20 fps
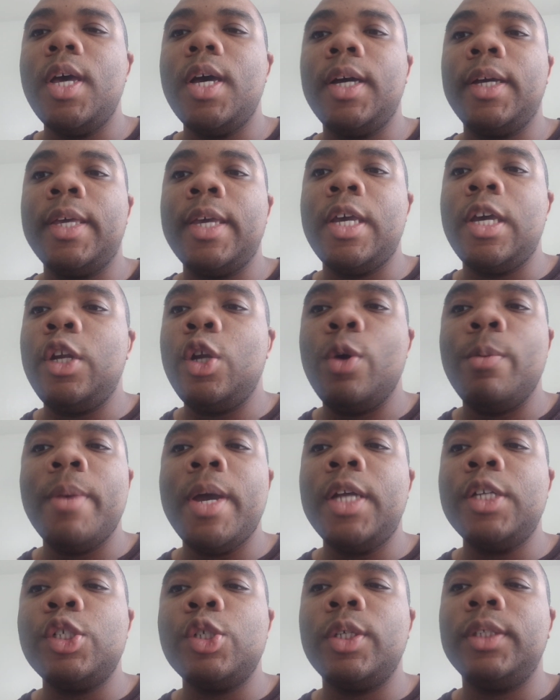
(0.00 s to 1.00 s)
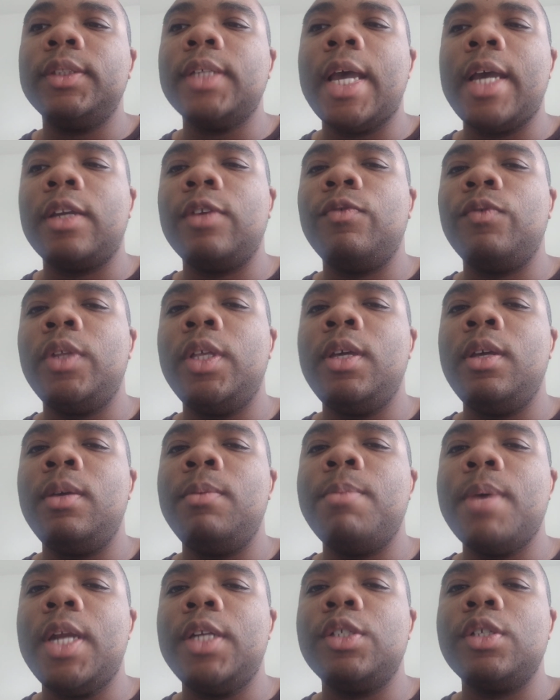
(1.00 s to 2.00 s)
Again, no manager is
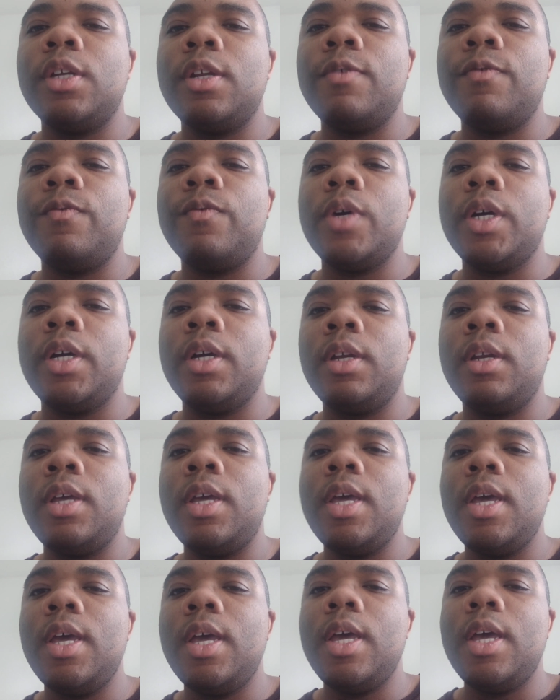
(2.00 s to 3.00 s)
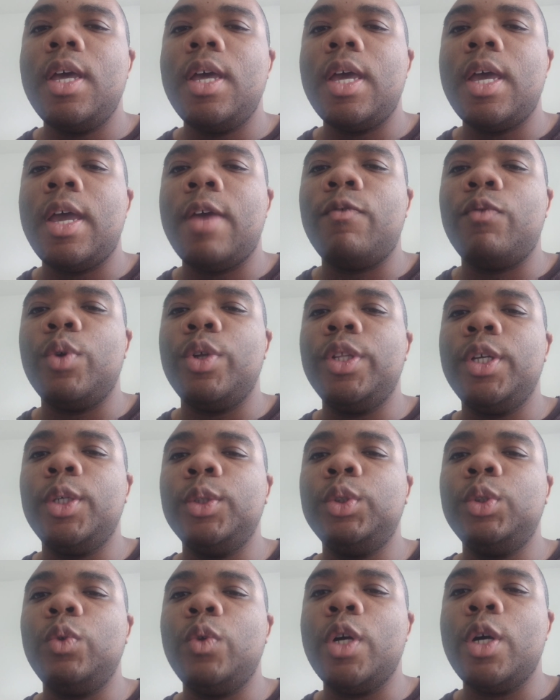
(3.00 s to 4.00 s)
actively managing the fund, and for
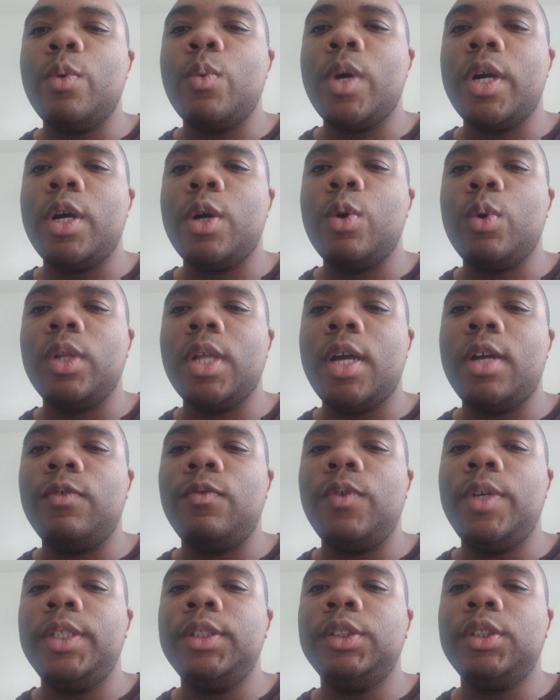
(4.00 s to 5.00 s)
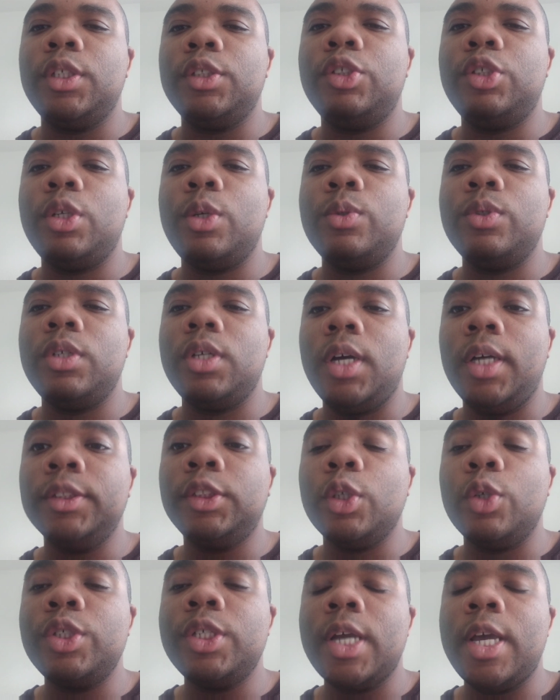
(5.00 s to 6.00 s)
those who don't want a whole lot of fees
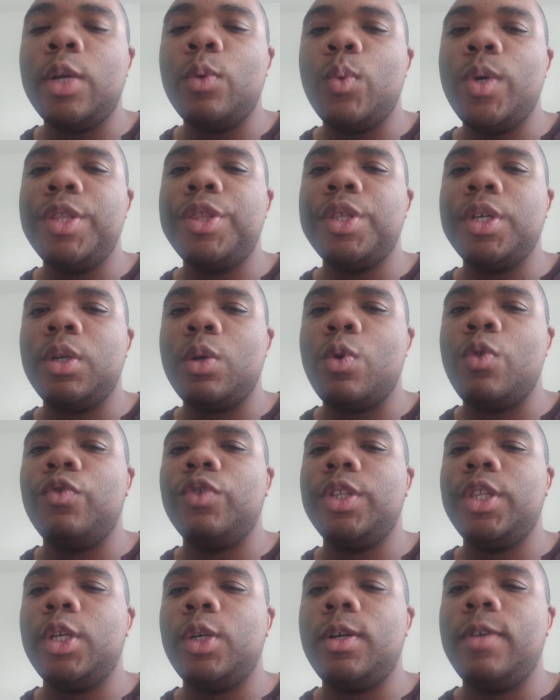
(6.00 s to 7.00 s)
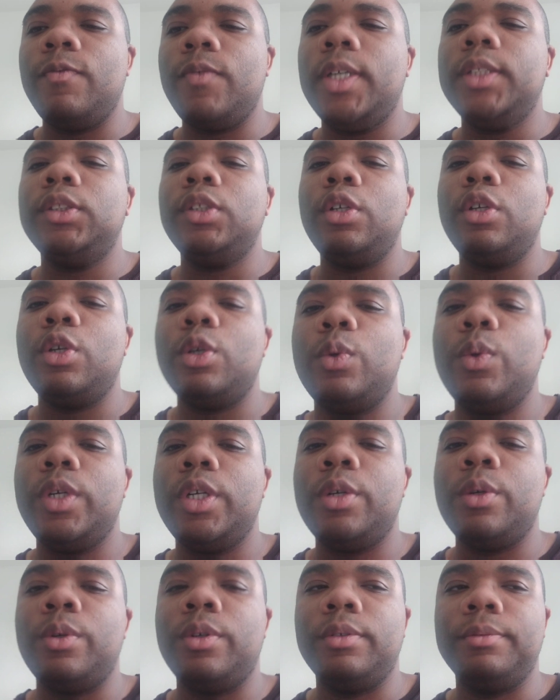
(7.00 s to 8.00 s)
associated with it over their investing
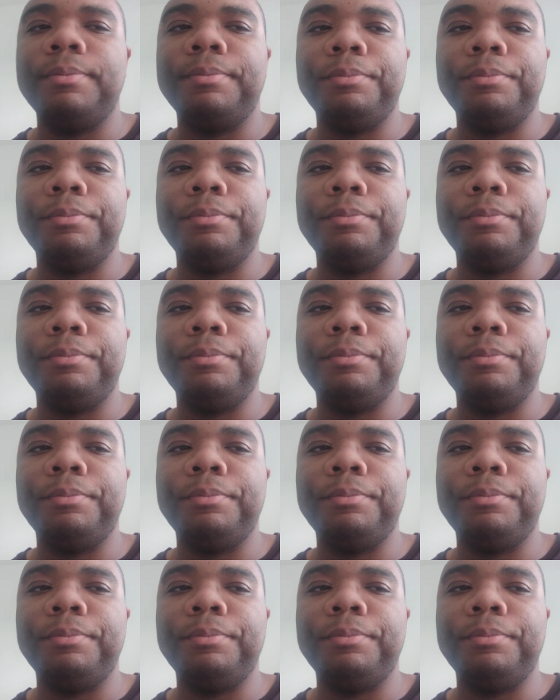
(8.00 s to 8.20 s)
career.